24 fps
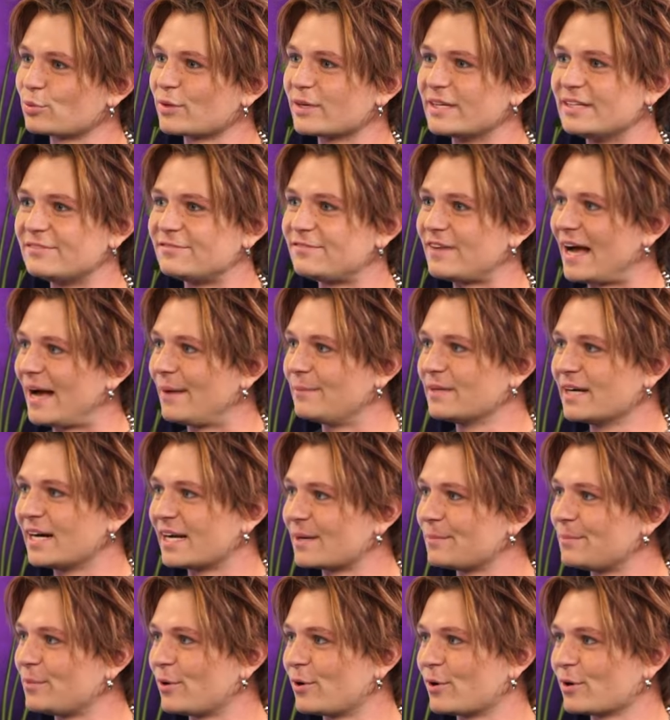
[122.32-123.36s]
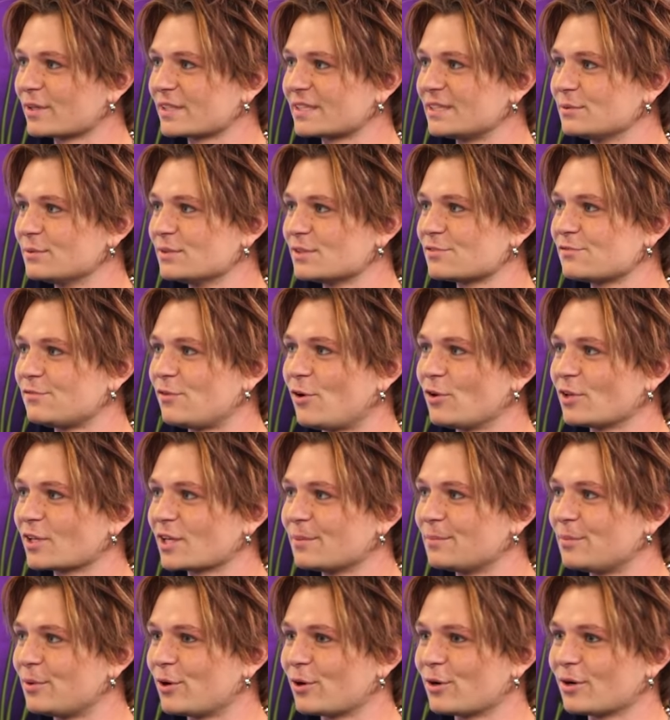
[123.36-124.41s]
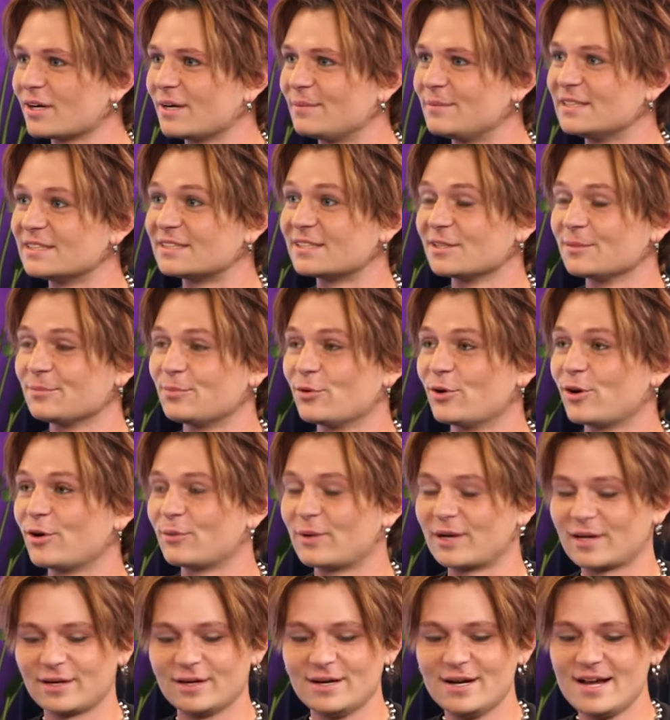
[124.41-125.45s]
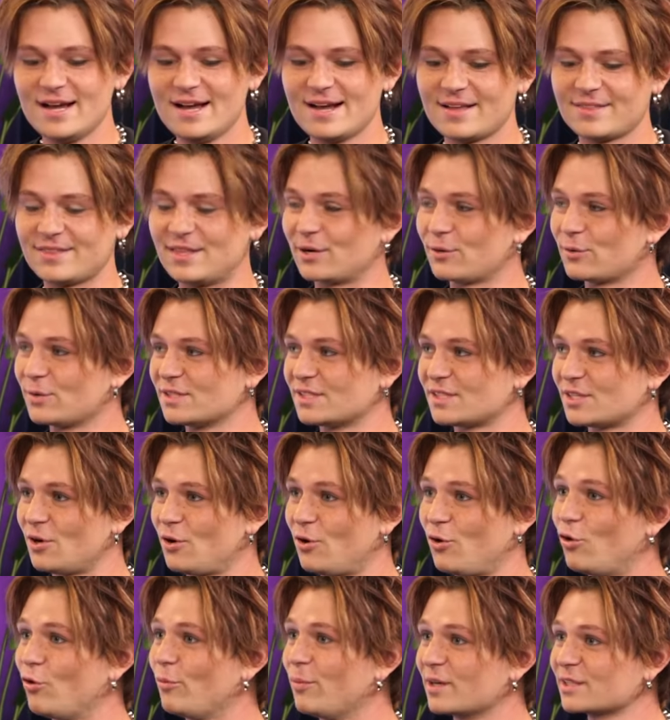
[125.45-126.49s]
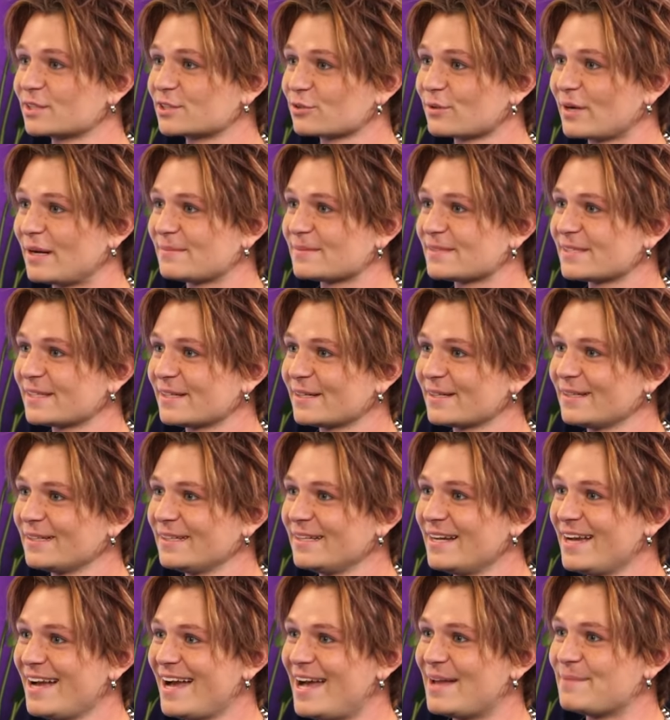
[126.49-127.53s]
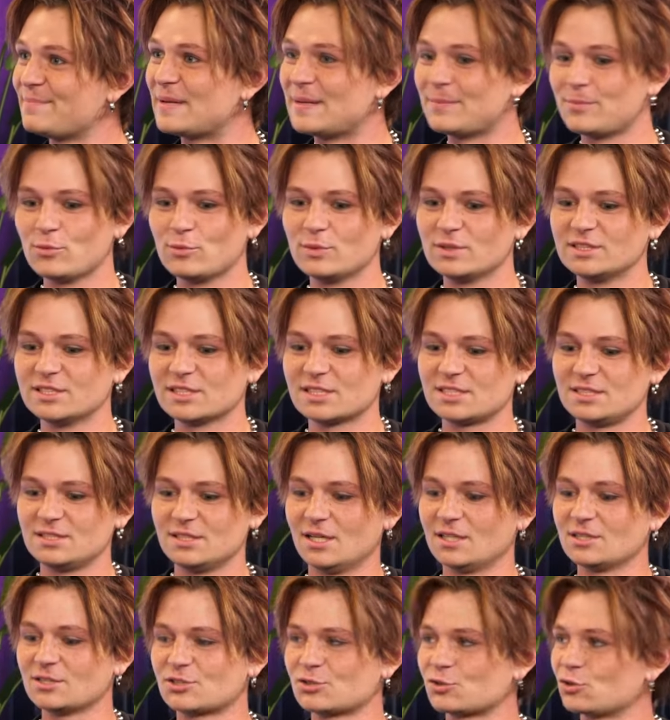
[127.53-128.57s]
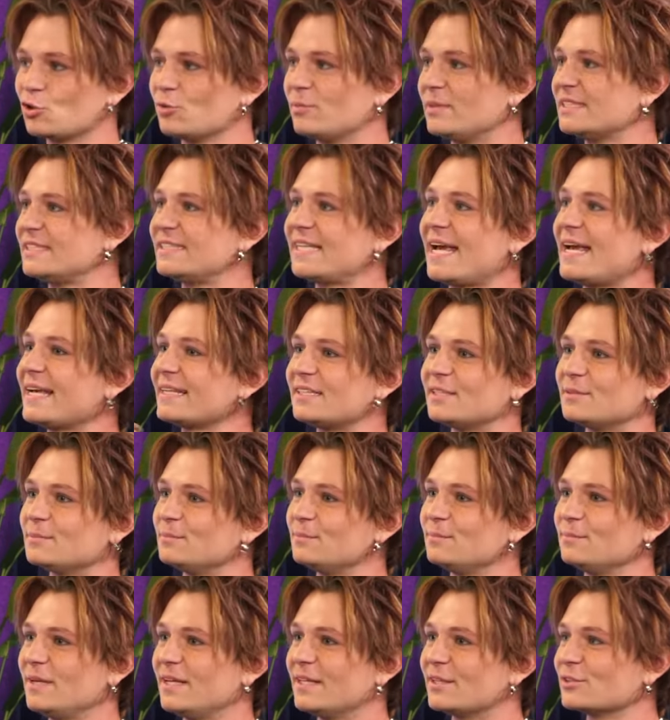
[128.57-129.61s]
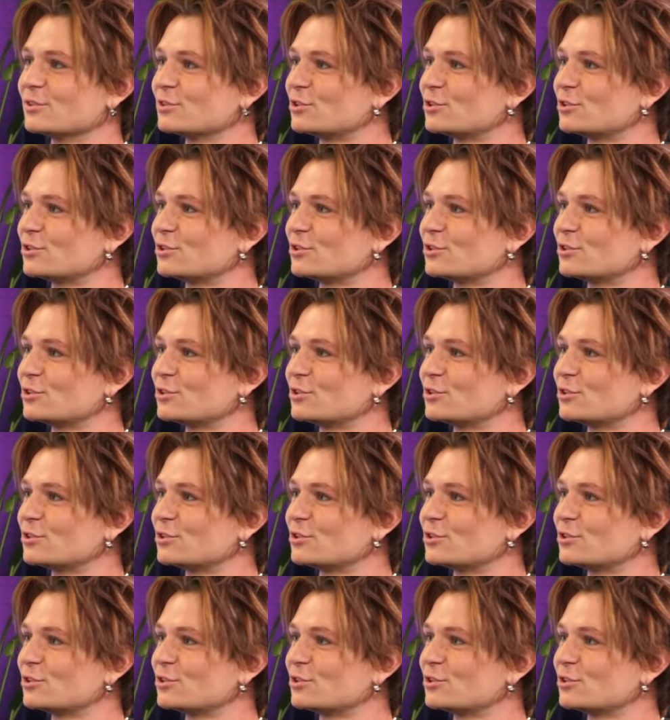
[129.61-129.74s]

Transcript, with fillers: prefab kind of park that was falling apart. I mean, to the point where there was a whole bunch of ramps there, and people would just unscrew them and take them in